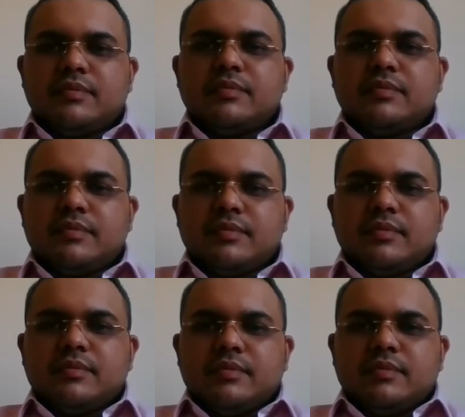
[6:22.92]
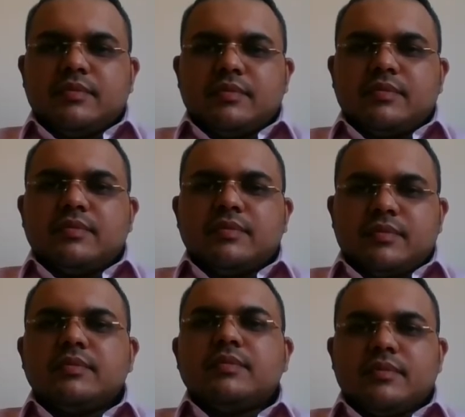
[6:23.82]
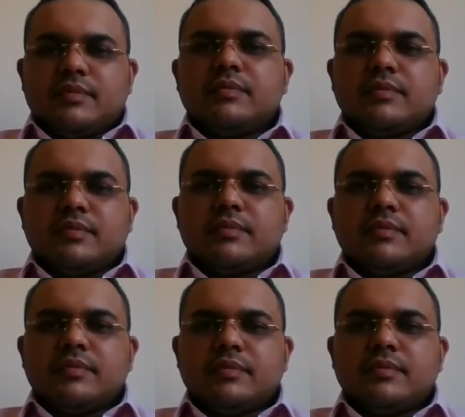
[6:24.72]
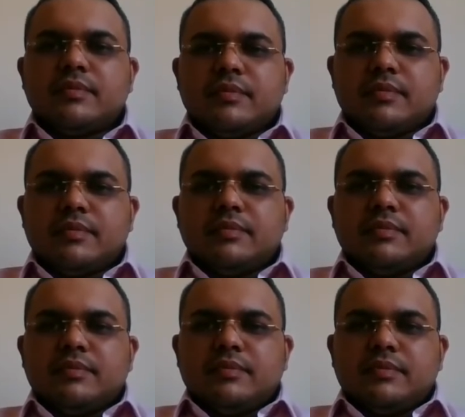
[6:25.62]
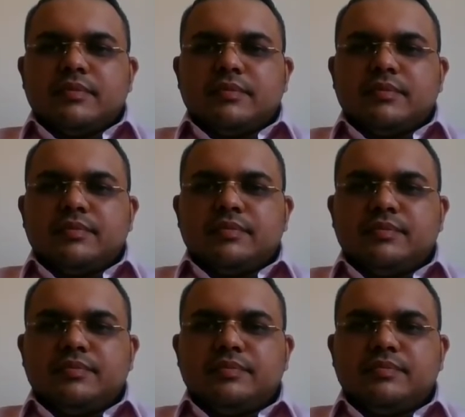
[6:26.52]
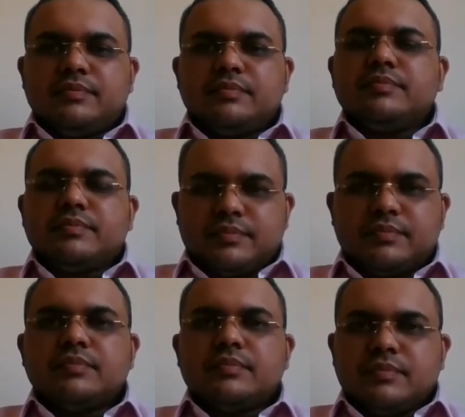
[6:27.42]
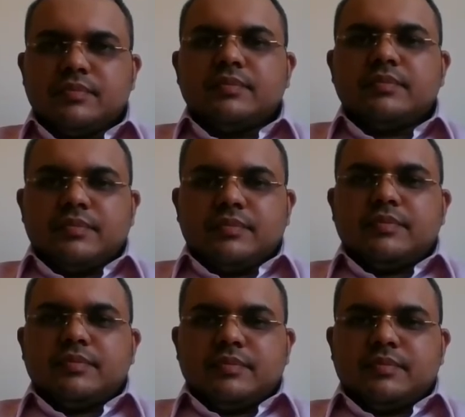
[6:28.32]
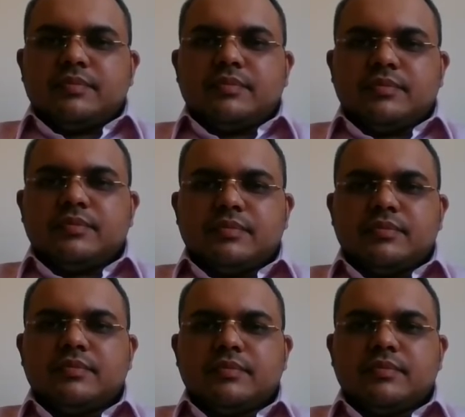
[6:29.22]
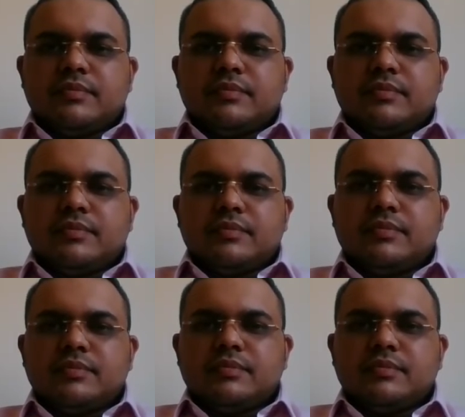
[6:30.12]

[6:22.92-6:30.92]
(not speaking)